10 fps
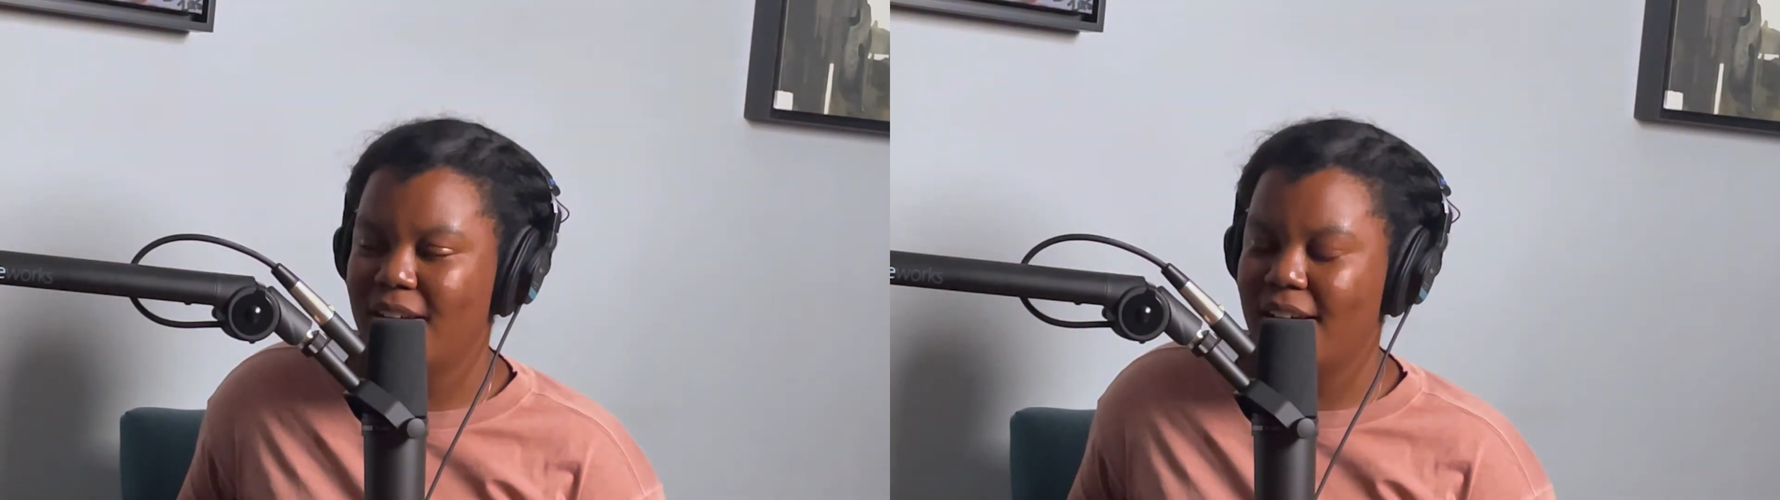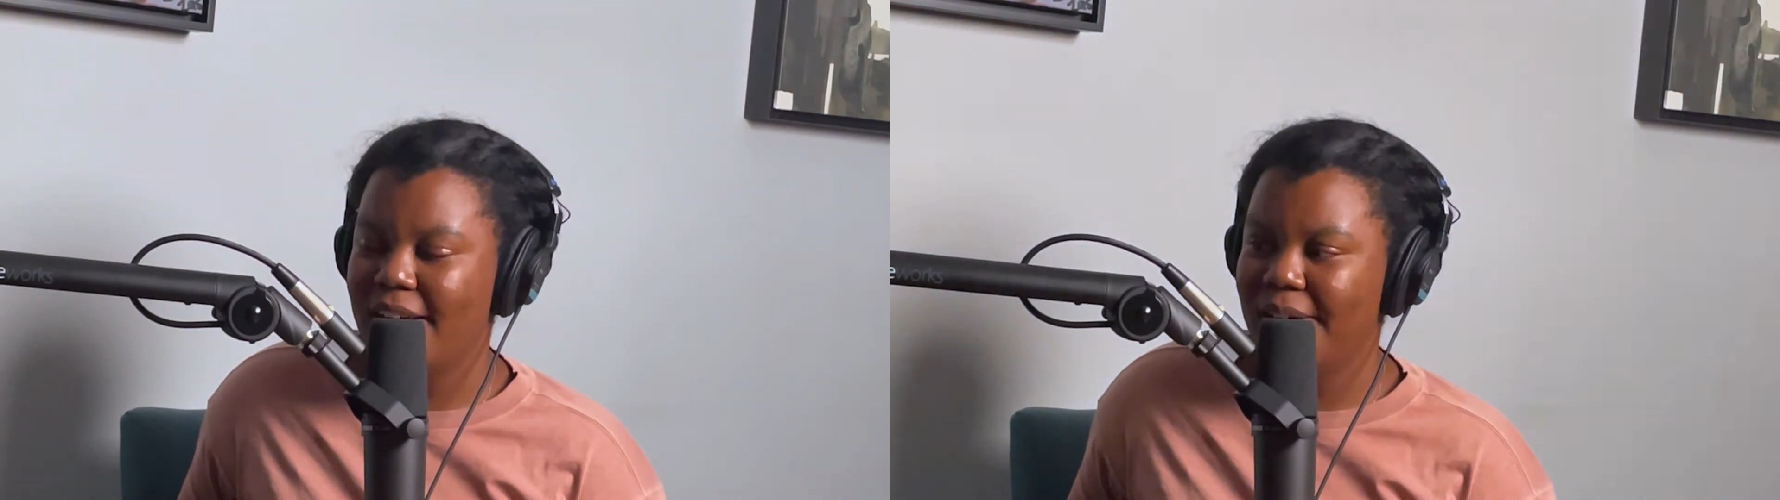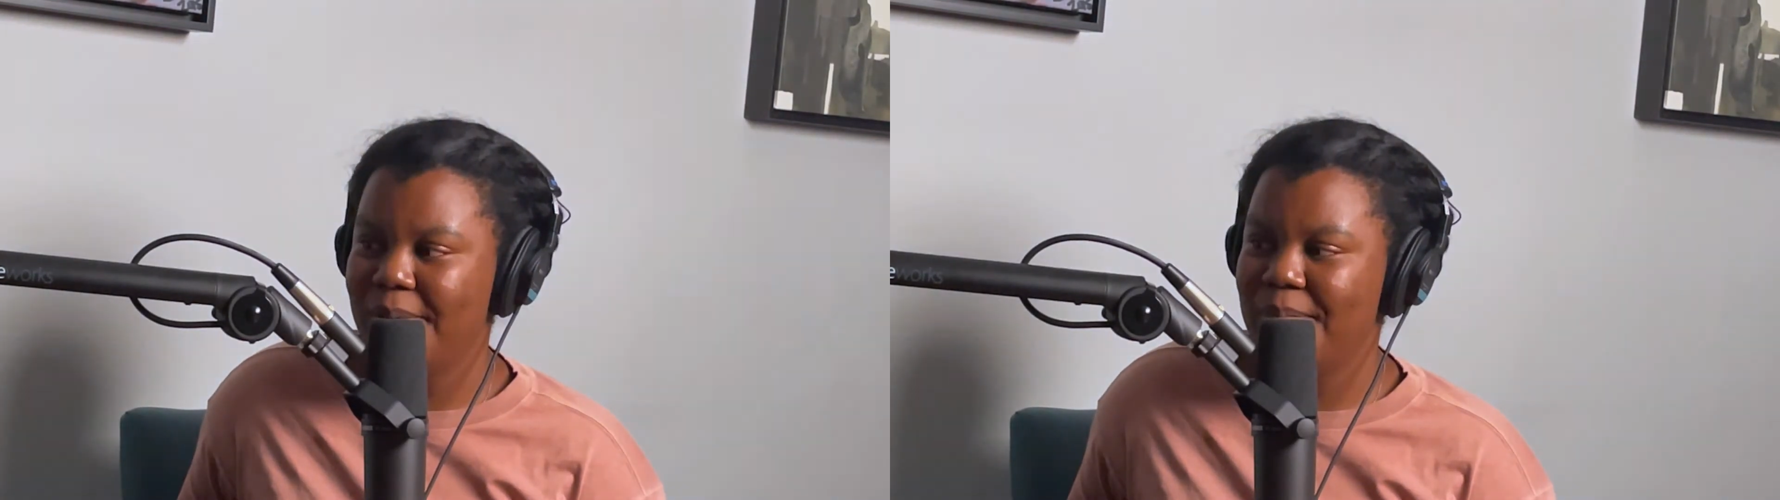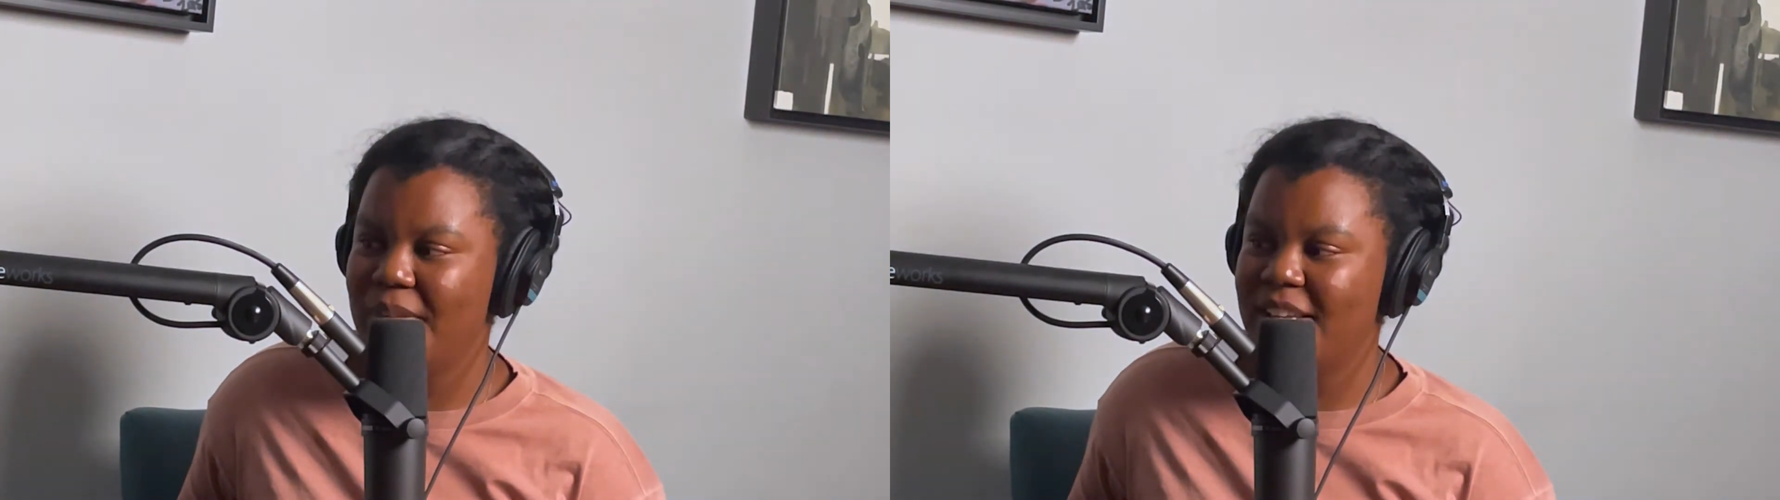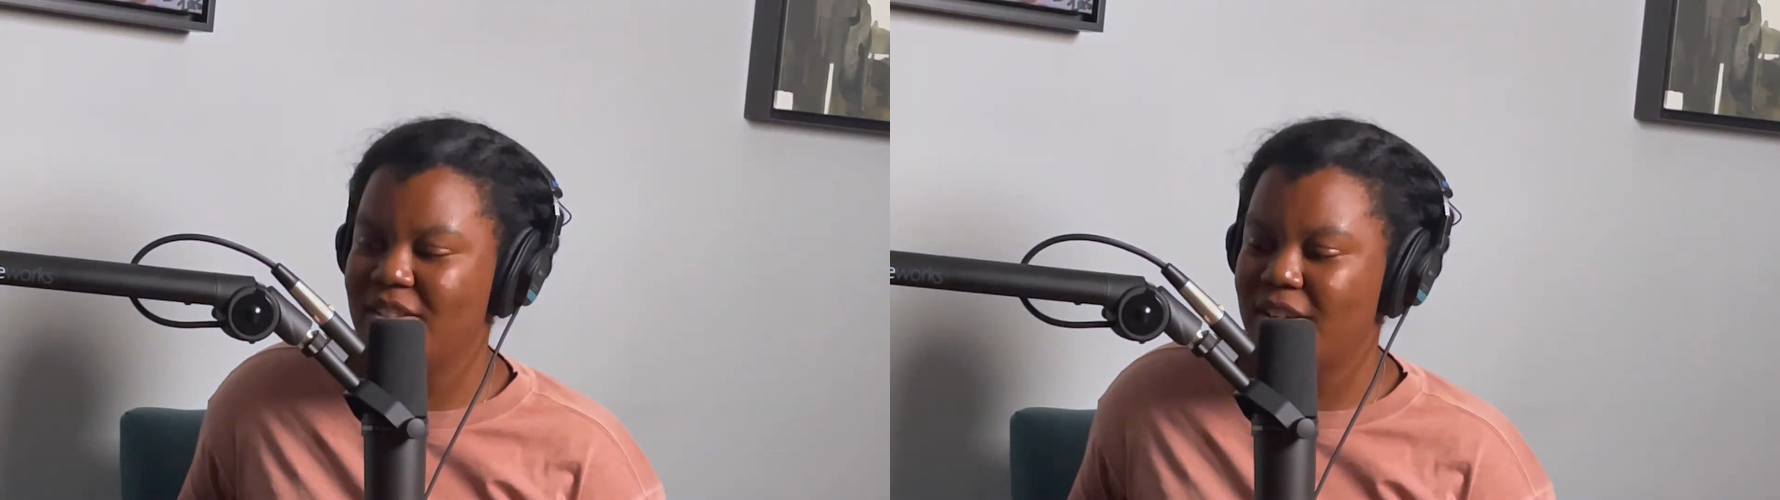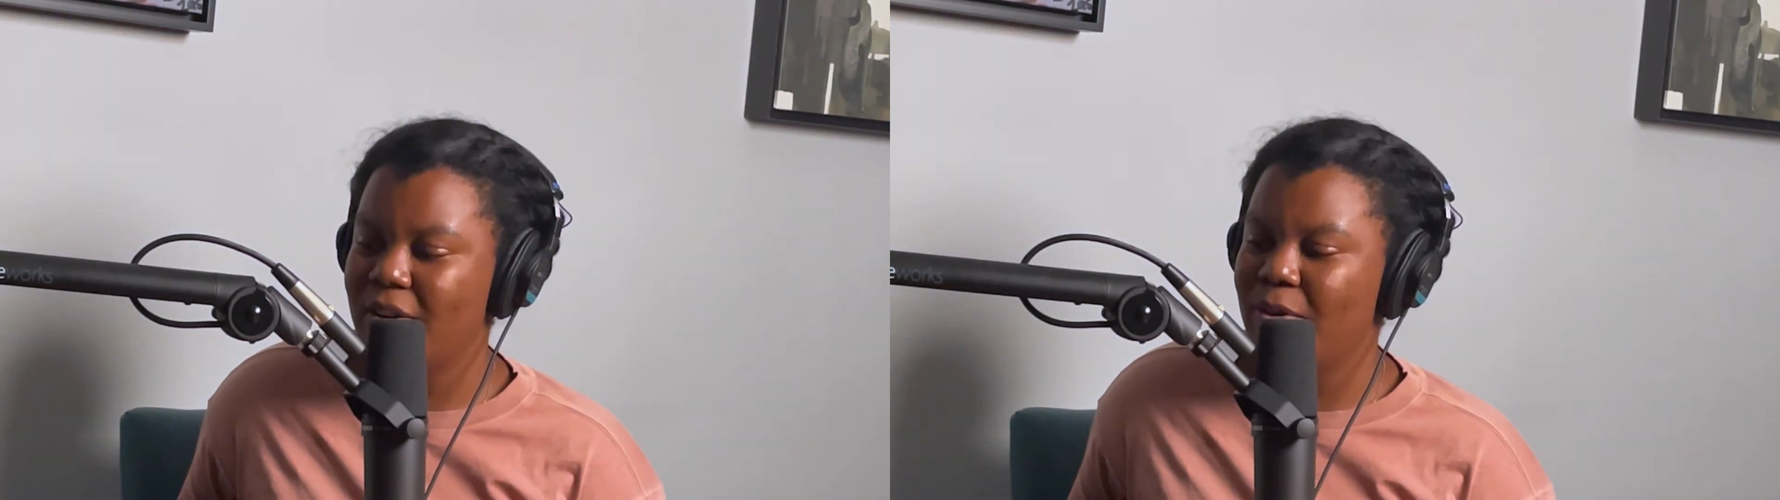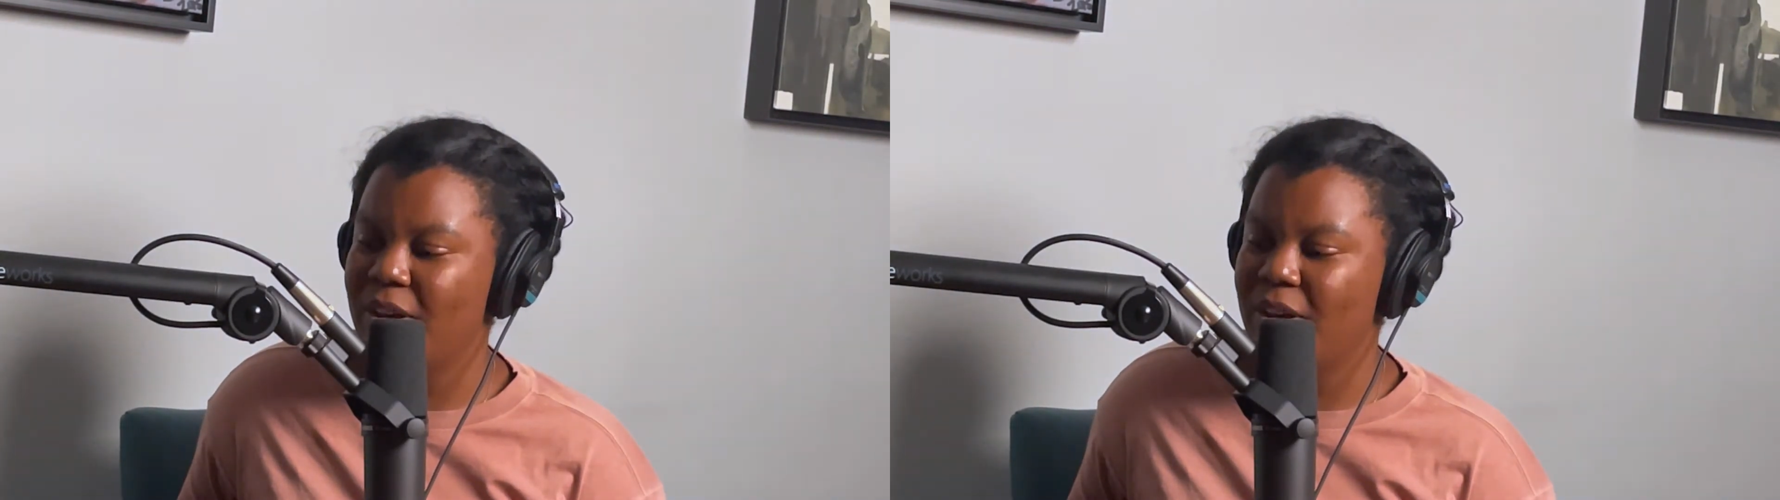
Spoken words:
And so